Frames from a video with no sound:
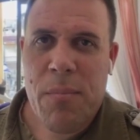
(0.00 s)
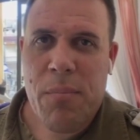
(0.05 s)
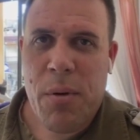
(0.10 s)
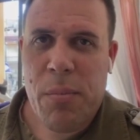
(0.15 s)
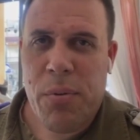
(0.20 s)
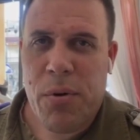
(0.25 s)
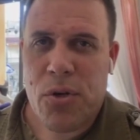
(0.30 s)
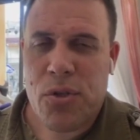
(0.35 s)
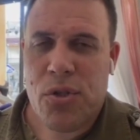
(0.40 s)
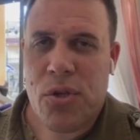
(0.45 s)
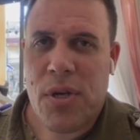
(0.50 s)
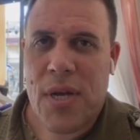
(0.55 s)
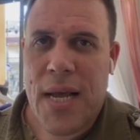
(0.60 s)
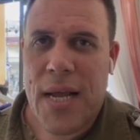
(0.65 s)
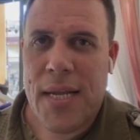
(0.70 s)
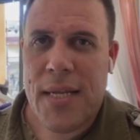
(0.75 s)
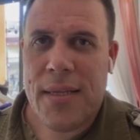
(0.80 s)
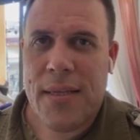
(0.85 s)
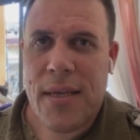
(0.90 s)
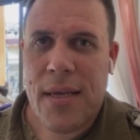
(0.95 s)

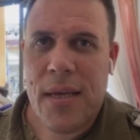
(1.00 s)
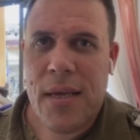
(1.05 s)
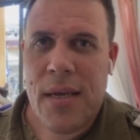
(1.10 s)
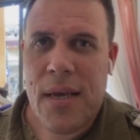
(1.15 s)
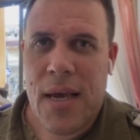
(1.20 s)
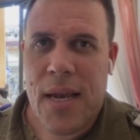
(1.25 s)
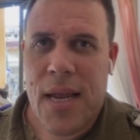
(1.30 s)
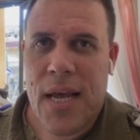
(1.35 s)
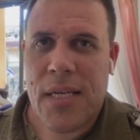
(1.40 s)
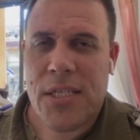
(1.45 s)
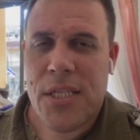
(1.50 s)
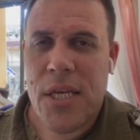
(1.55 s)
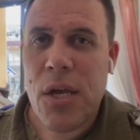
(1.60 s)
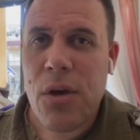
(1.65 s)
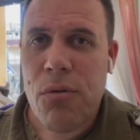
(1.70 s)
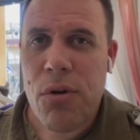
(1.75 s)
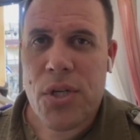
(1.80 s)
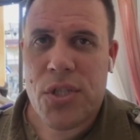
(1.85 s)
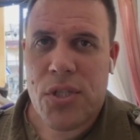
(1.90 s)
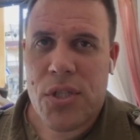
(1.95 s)
proportionality and asking
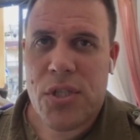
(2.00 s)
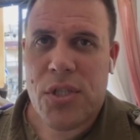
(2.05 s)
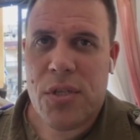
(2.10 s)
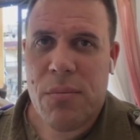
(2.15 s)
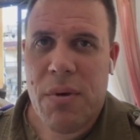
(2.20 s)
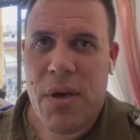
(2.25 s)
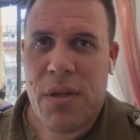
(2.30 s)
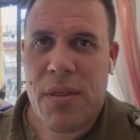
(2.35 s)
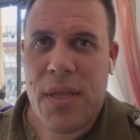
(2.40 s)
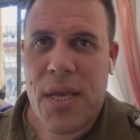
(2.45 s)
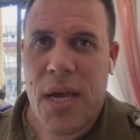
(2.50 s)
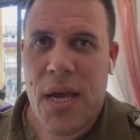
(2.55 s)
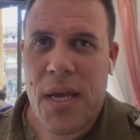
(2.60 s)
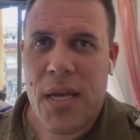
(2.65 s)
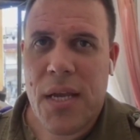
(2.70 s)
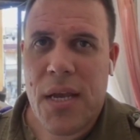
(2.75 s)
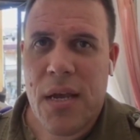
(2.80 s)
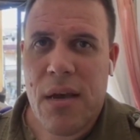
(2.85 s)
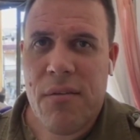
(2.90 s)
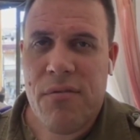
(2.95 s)
questions about the
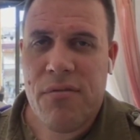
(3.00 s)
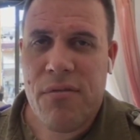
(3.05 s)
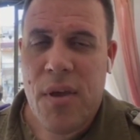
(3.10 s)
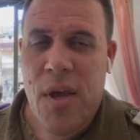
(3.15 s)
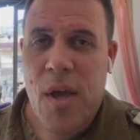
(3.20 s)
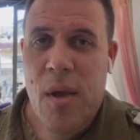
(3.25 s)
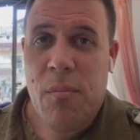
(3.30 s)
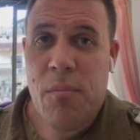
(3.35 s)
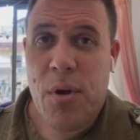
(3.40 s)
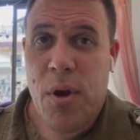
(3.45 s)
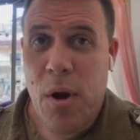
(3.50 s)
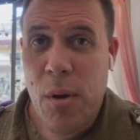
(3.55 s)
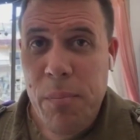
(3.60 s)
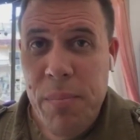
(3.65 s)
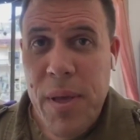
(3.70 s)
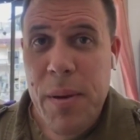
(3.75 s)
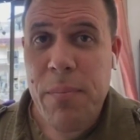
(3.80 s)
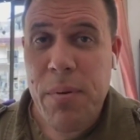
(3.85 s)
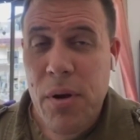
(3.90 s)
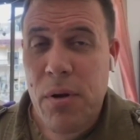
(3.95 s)
IDF. But are
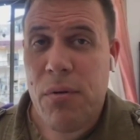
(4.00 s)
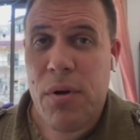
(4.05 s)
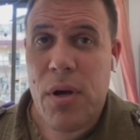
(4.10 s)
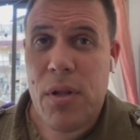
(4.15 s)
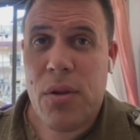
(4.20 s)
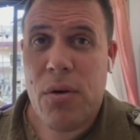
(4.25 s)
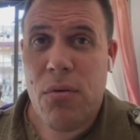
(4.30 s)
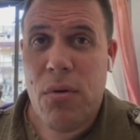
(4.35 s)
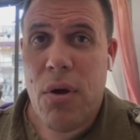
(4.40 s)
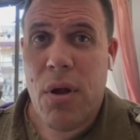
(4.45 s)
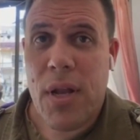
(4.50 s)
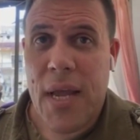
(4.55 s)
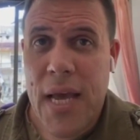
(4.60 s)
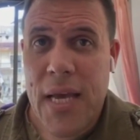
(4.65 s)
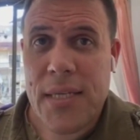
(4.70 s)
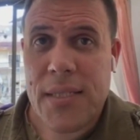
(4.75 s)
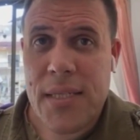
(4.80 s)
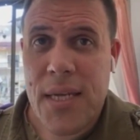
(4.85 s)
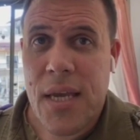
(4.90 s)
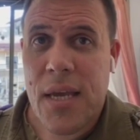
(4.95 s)
people around the world
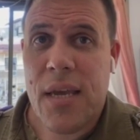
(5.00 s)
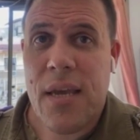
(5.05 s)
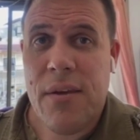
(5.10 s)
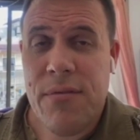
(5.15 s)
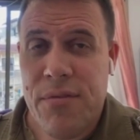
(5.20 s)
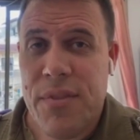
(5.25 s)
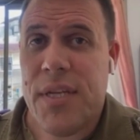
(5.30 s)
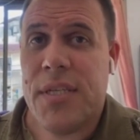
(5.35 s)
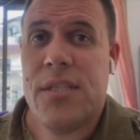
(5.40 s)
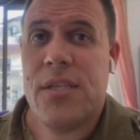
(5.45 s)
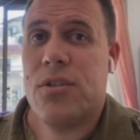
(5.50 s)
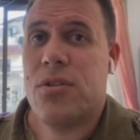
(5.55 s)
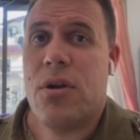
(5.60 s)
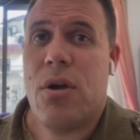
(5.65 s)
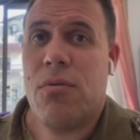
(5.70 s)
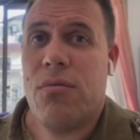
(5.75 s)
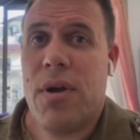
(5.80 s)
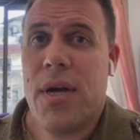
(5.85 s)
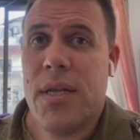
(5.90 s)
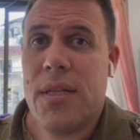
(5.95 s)
asking if this is
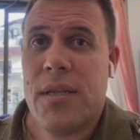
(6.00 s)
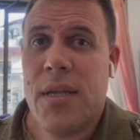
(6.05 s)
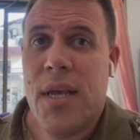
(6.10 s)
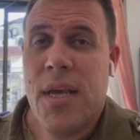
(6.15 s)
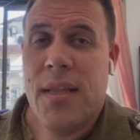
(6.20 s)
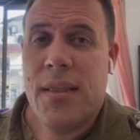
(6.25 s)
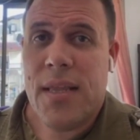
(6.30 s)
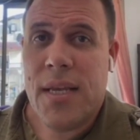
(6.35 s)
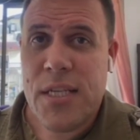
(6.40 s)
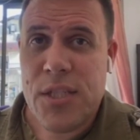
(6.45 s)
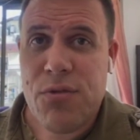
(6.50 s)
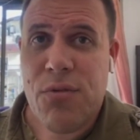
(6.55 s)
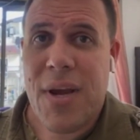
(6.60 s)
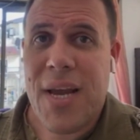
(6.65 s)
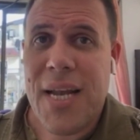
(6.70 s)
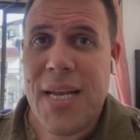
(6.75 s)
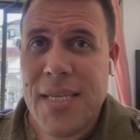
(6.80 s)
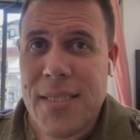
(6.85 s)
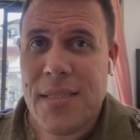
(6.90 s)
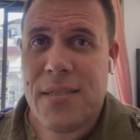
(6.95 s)
all right, that
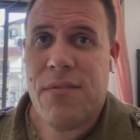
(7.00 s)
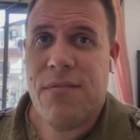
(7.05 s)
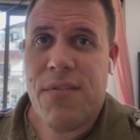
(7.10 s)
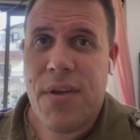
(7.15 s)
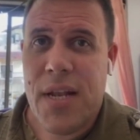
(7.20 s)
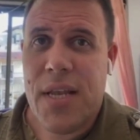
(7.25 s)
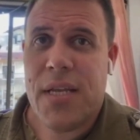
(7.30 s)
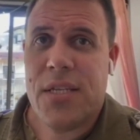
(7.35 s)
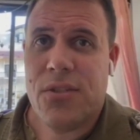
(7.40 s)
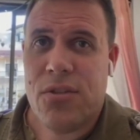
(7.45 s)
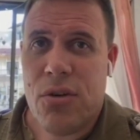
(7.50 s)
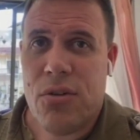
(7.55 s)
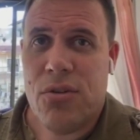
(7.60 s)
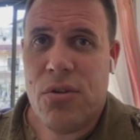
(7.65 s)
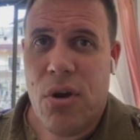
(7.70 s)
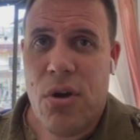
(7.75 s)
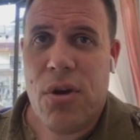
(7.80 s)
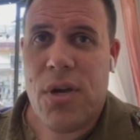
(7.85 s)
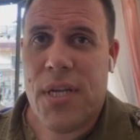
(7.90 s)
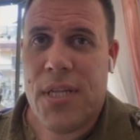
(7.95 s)
Israeli civilians are
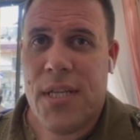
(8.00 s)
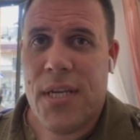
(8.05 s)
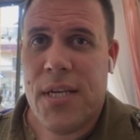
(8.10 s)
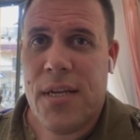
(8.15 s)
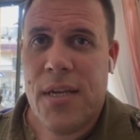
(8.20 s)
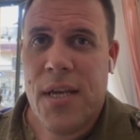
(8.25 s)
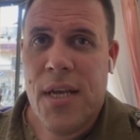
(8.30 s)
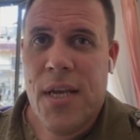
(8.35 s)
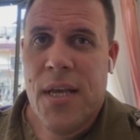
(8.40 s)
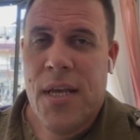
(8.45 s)
targeted,